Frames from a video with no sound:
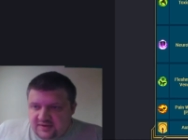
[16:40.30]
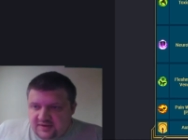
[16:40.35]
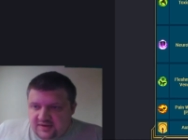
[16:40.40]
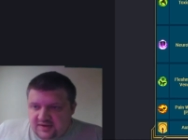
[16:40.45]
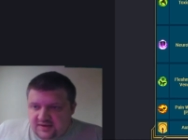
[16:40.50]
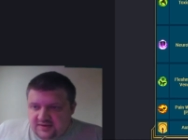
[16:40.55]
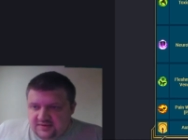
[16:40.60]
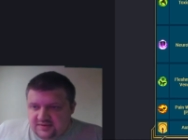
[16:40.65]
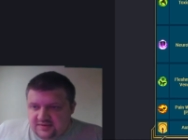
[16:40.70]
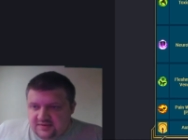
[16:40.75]

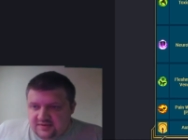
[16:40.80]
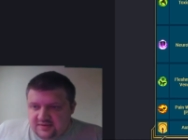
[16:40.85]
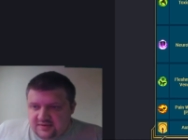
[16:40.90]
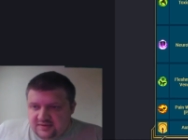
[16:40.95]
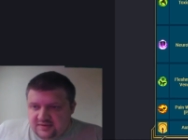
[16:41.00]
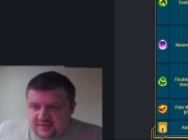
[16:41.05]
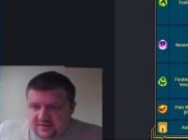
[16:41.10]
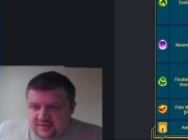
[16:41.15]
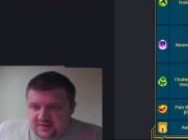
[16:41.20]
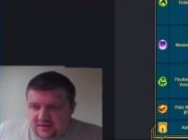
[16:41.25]
Has a
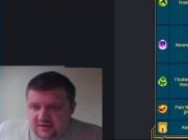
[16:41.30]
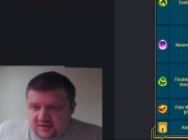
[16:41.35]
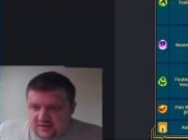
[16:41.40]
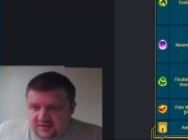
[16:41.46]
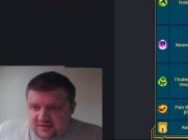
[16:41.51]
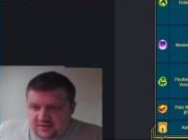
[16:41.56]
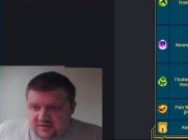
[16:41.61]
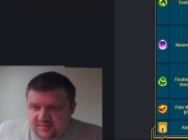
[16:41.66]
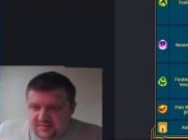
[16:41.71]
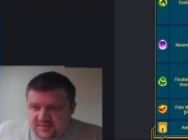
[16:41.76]

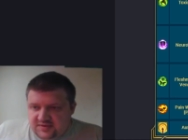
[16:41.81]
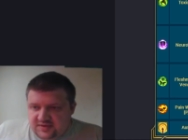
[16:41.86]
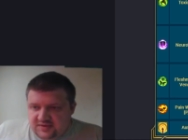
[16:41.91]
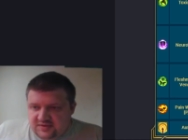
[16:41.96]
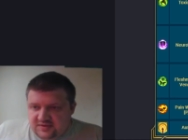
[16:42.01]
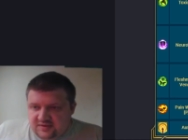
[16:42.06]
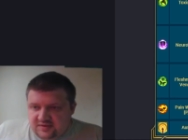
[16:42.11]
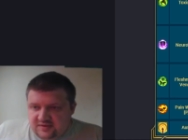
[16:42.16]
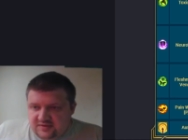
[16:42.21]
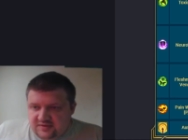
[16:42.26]
100%
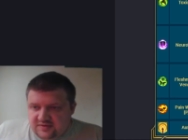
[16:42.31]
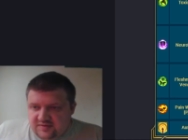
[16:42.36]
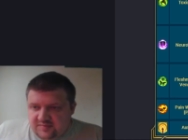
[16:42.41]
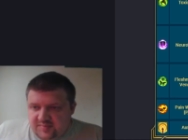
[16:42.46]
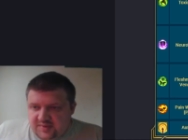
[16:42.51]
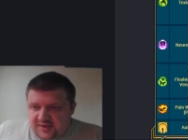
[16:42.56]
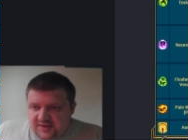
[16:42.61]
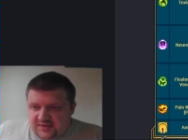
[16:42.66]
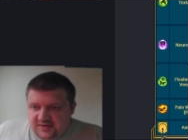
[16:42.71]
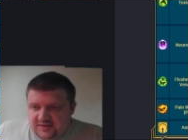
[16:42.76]
chance of
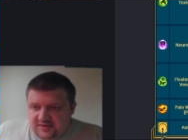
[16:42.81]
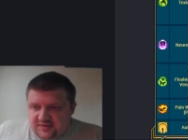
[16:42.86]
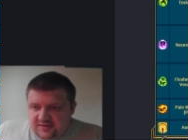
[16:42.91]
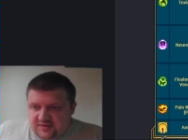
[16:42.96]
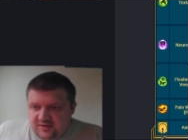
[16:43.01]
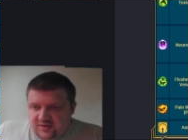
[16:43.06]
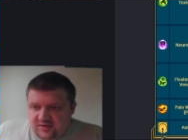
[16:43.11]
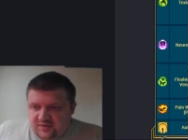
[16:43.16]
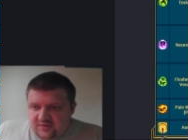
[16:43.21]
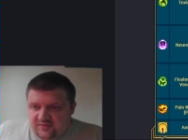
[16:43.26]
placing
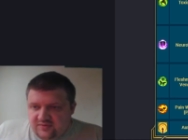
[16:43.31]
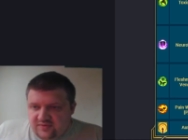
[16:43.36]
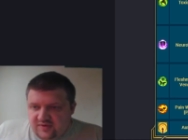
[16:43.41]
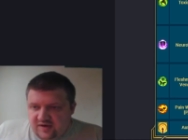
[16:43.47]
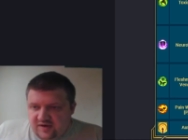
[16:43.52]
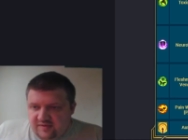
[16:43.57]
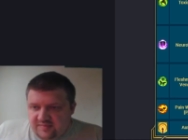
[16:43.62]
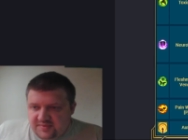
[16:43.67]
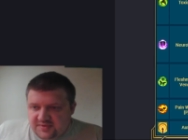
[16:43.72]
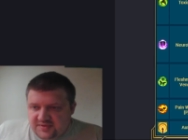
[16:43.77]
2
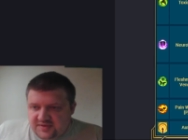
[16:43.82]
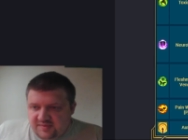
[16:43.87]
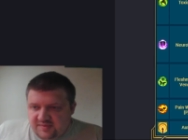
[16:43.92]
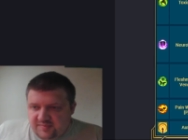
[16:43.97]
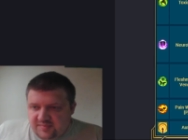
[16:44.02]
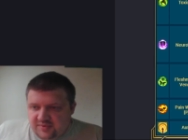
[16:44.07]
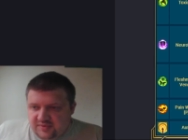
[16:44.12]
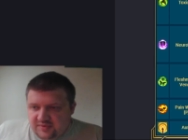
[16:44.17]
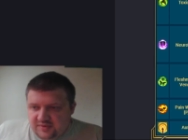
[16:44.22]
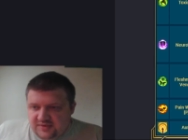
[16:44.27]
5%
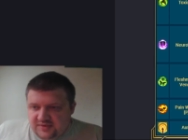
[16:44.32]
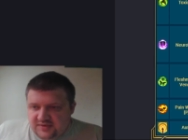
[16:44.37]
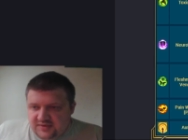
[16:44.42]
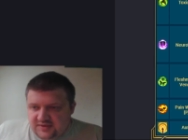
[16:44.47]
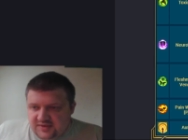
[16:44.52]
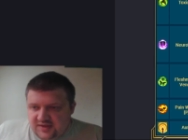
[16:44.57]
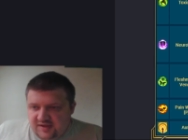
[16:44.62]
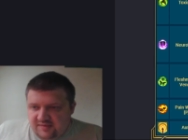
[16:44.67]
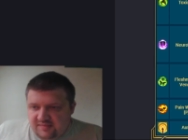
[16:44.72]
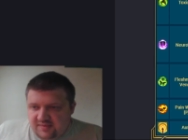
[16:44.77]
poison
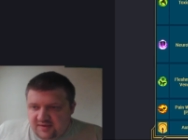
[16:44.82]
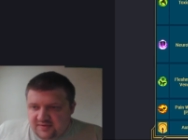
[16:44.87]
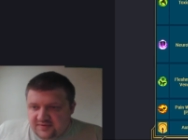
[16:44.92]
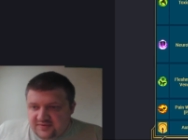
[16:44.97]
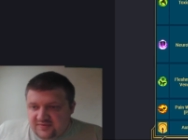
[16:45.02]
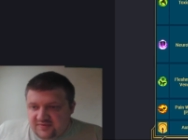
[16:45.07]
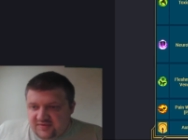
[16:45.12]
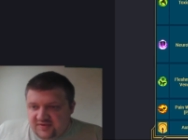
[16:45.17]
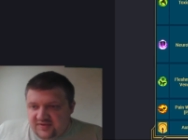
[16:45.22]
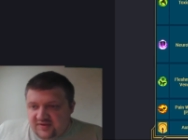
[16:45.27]
debuffs
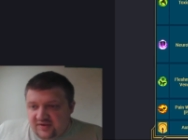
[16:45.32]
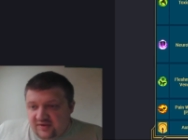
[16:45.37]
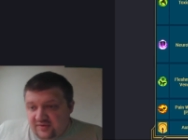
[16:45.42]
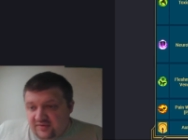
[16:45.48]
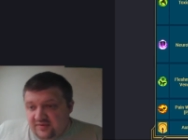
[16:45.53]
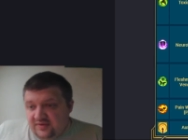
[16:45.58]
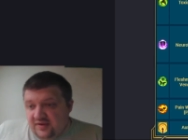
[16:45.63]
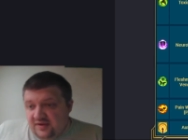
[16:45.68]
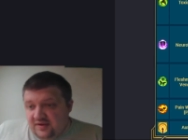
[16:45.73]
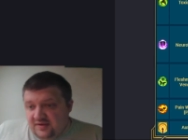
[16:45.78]
for 2
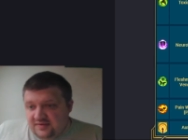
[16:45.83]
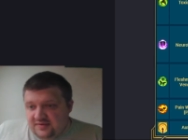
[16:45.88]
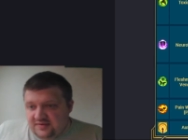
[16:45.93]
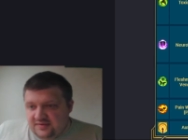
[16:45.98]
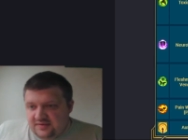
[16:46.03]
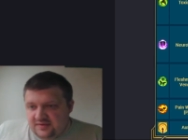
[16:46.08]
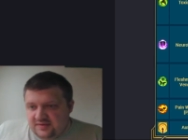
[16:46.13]
turns.